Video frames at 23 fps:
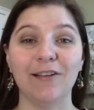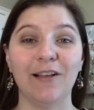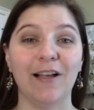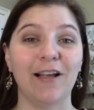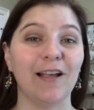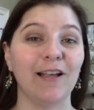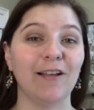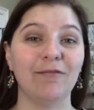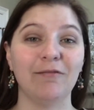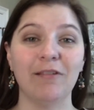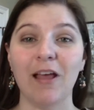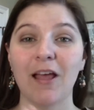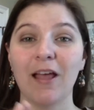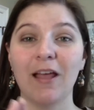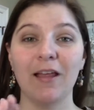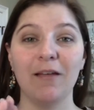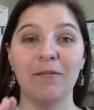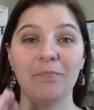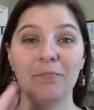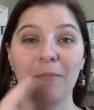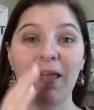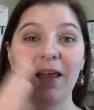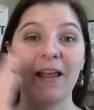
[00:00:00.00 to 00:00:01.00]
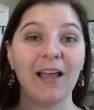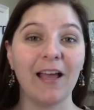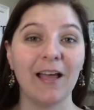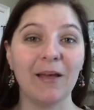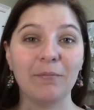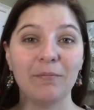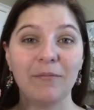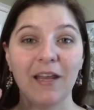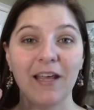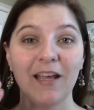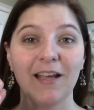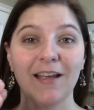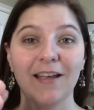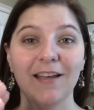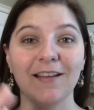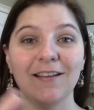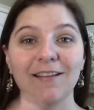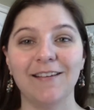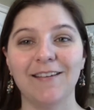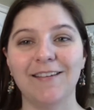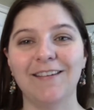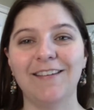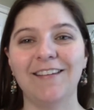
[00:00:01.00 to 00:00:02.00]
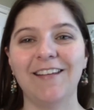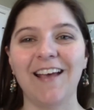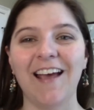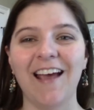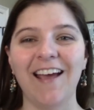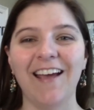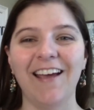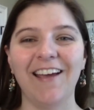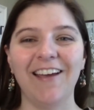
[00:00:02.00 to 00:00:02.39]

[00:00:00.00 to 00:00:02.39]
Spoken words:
like makeup naked. So,